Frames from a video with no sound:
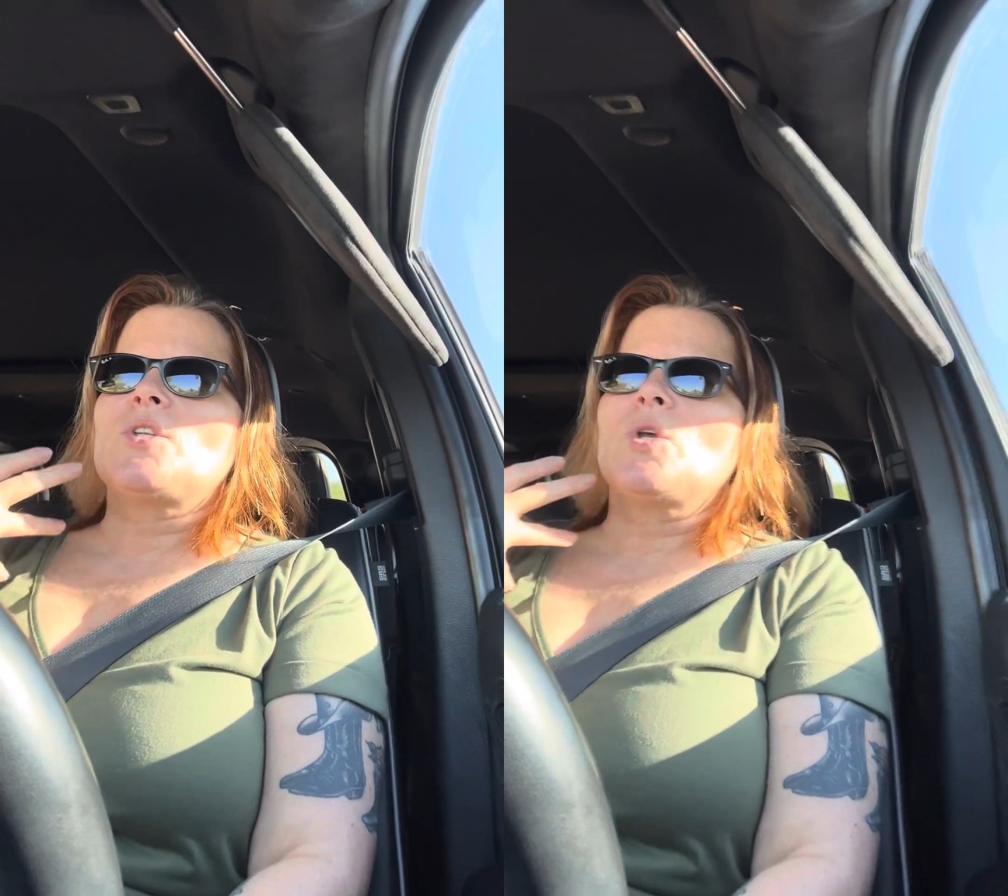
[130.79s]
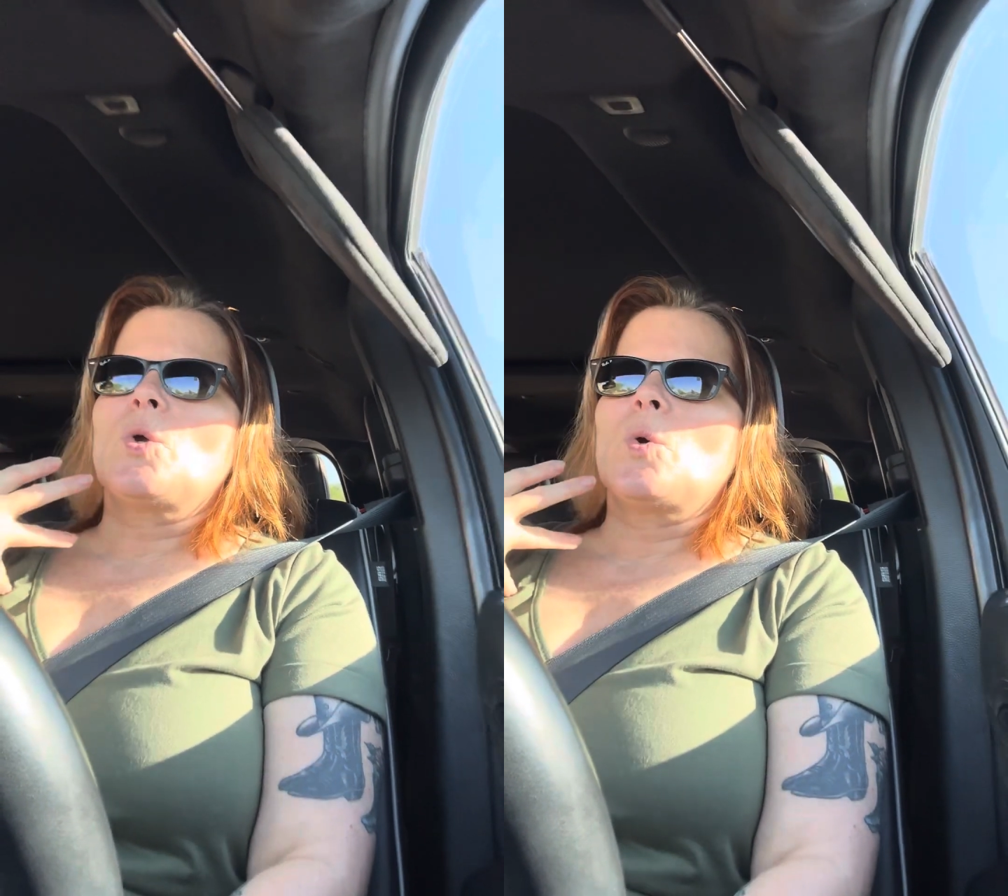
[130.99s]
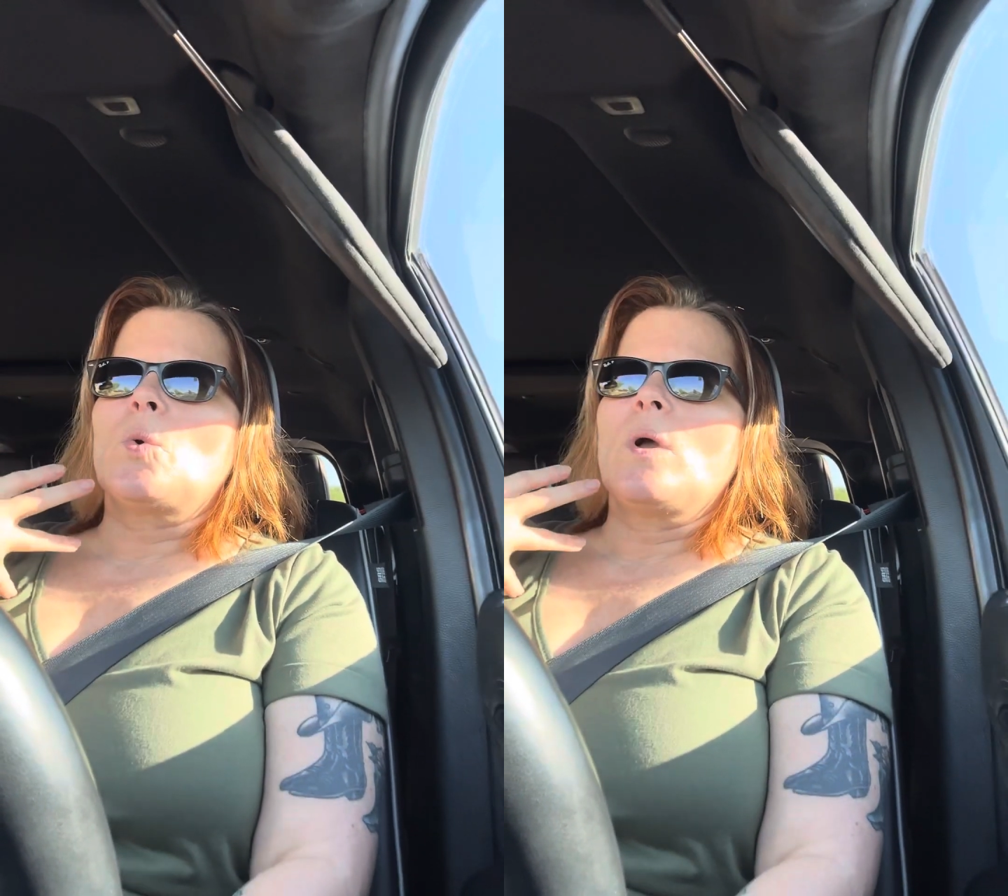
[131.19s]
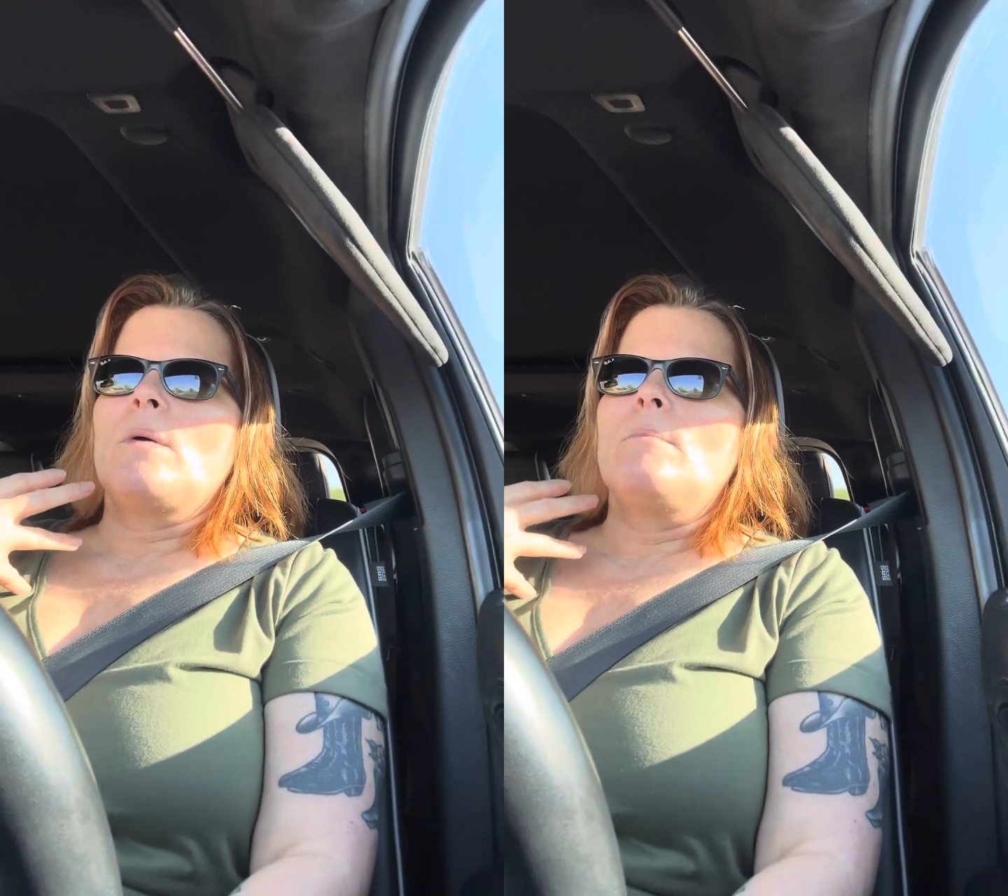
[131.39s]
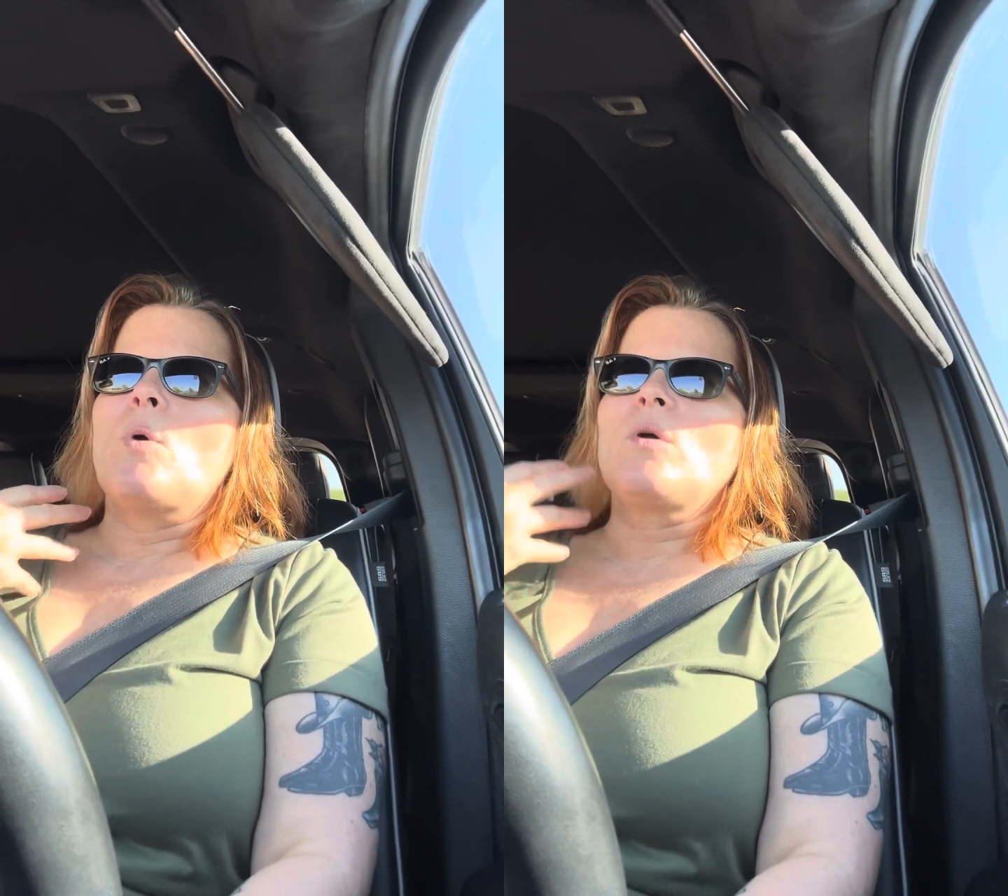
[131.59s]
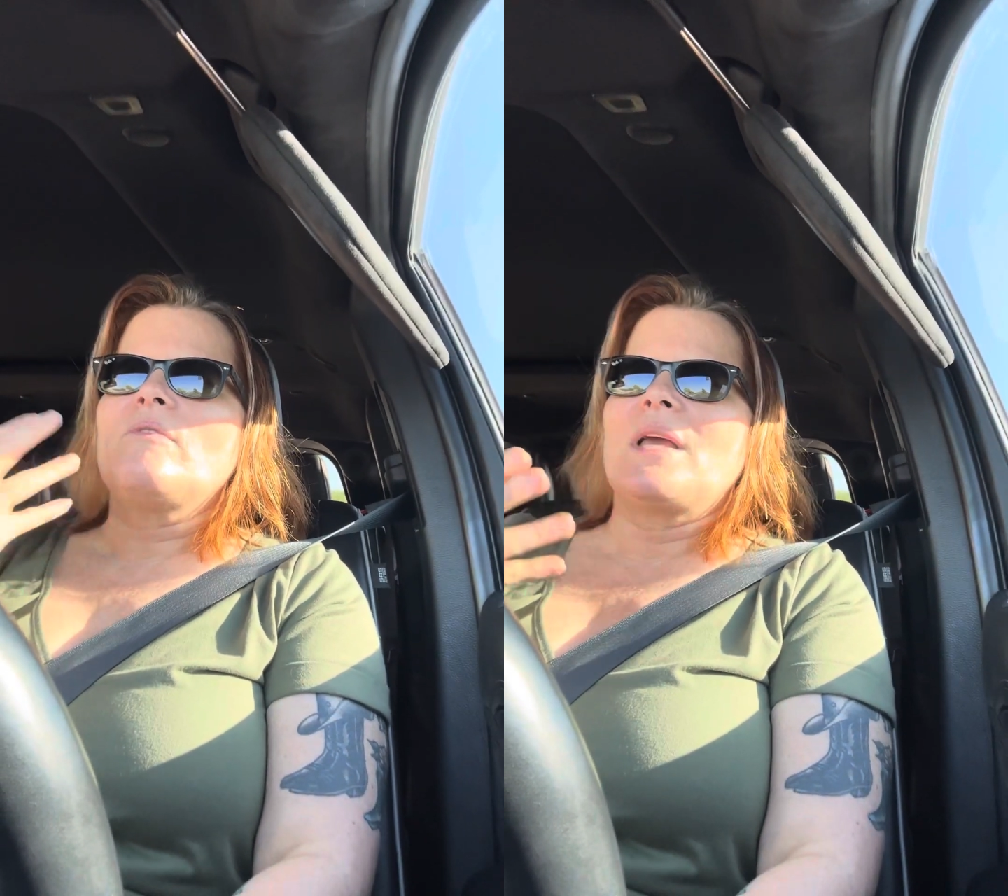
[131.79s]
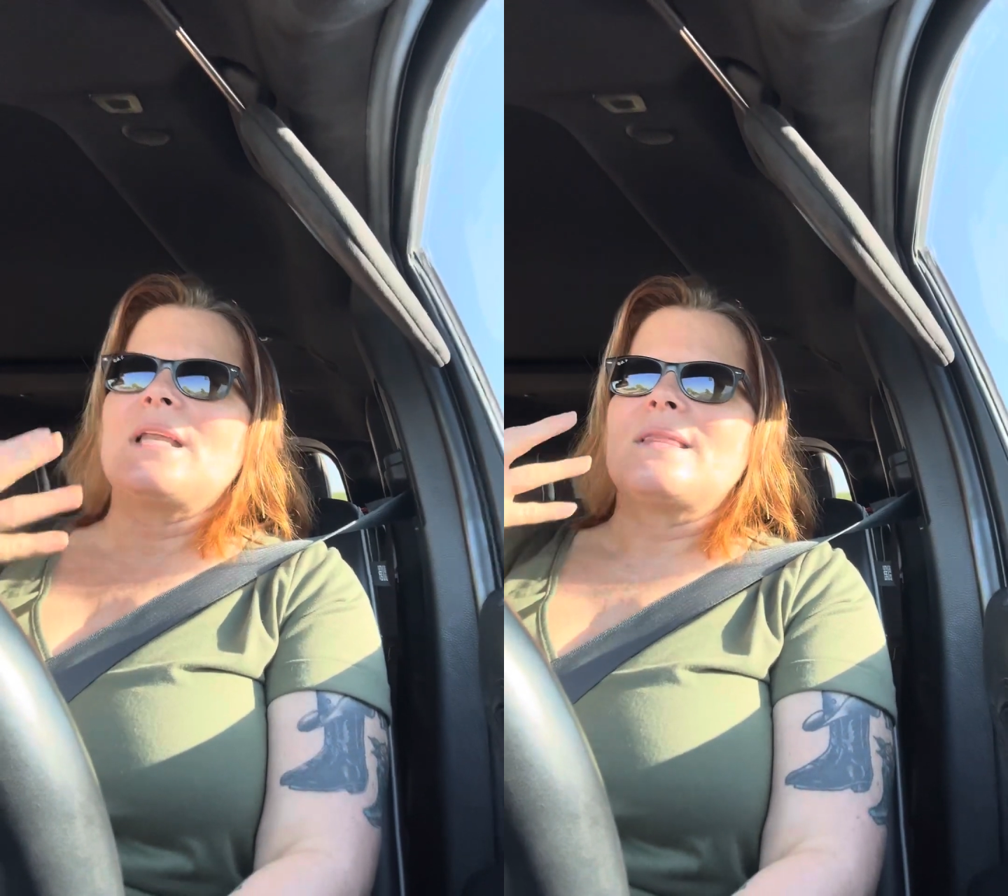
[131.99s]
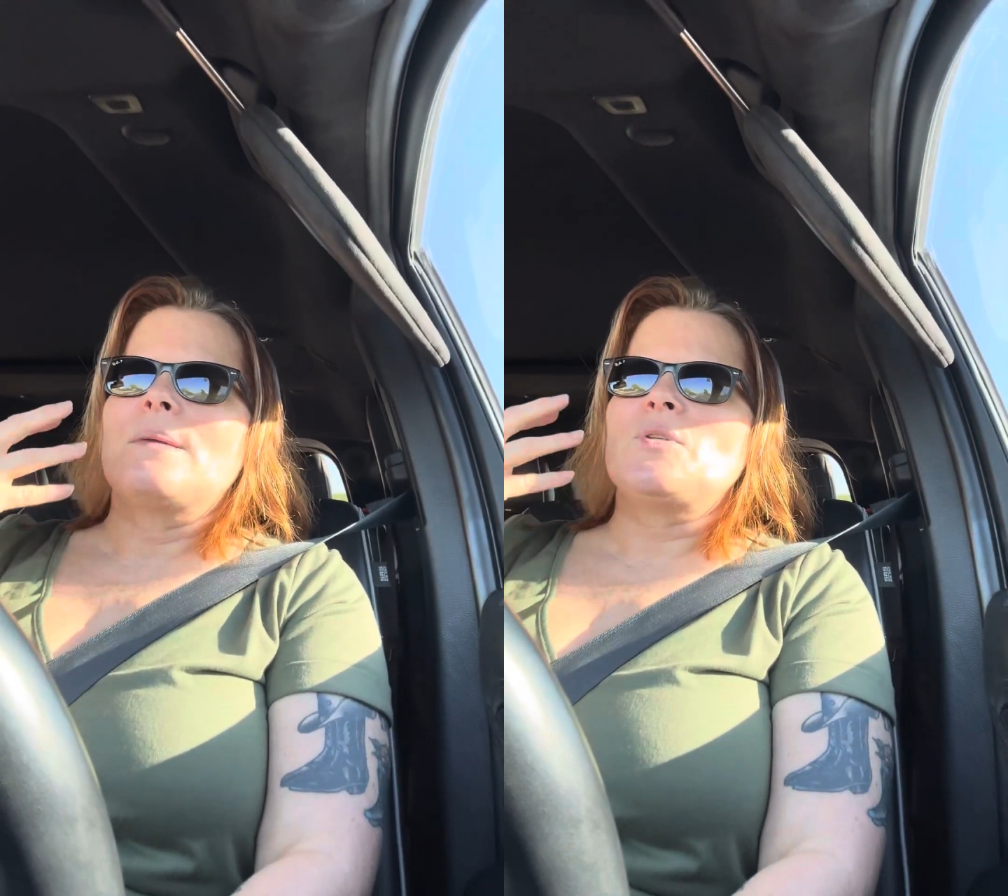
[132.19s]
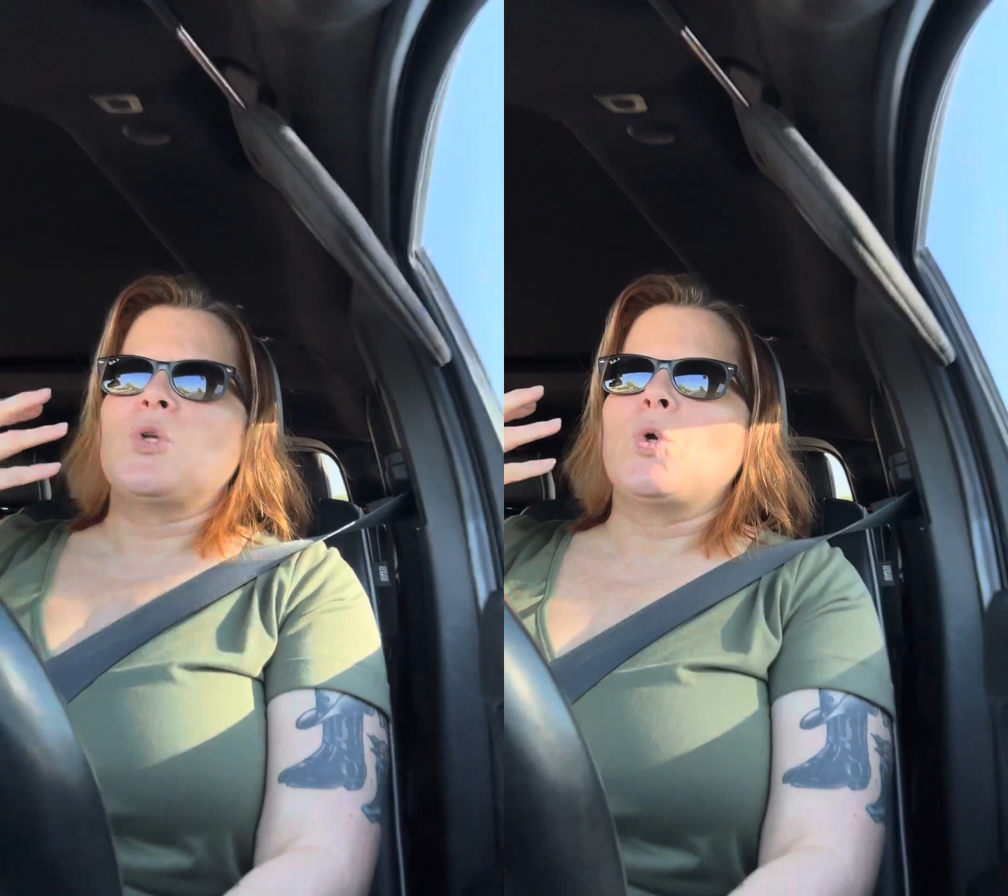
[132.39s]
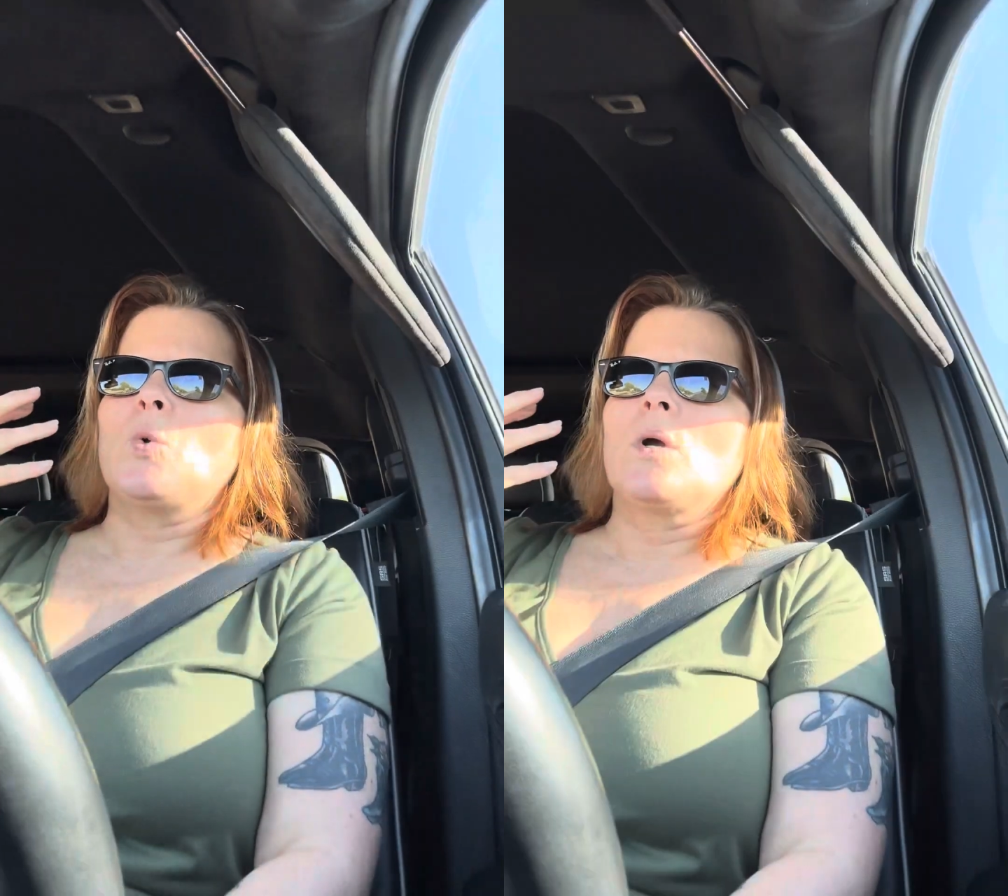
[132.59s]
to motivating them
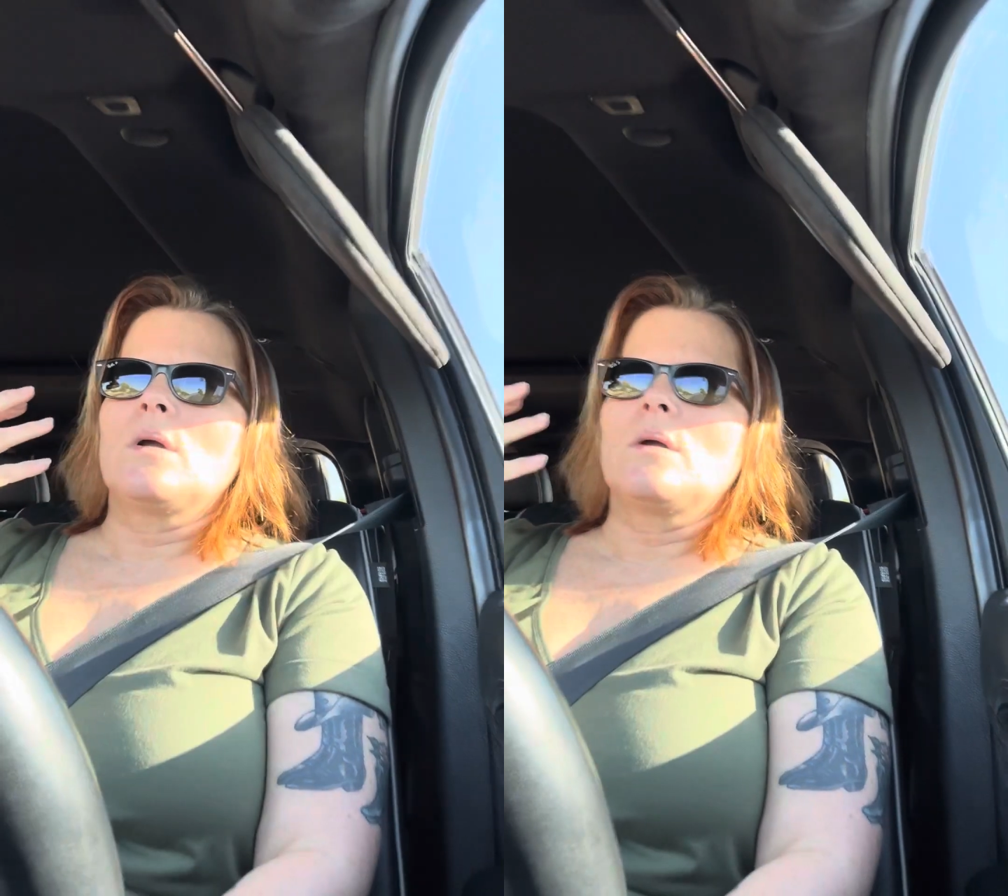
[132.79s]
to